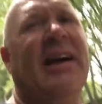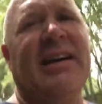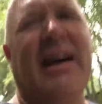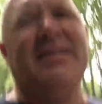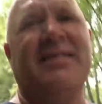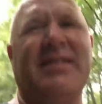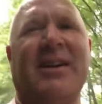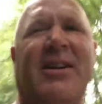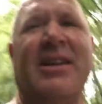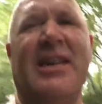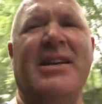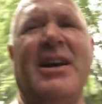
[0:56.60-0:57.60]
I got to
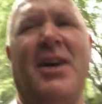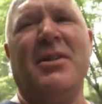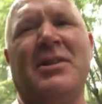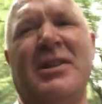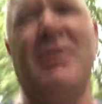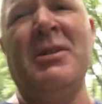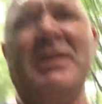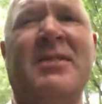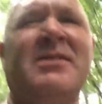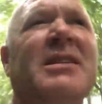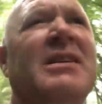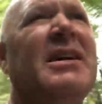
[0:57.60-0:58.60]
start getting all the
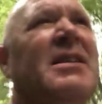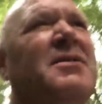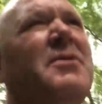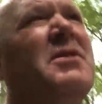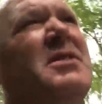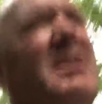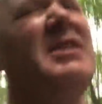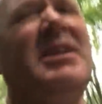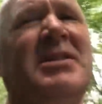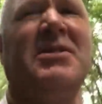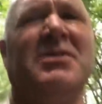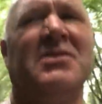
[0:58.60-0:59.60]
duties together for the
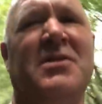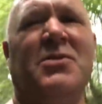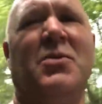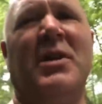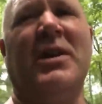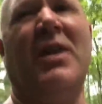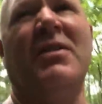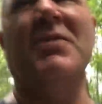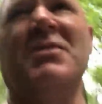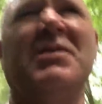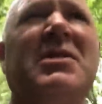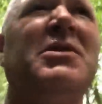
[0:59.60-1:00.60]
teachers and what all they're
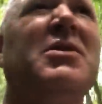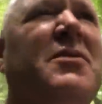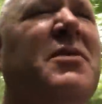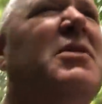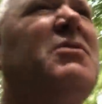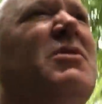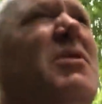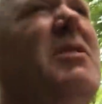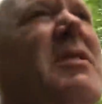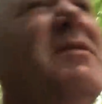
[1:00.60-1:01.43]
going to do for their duty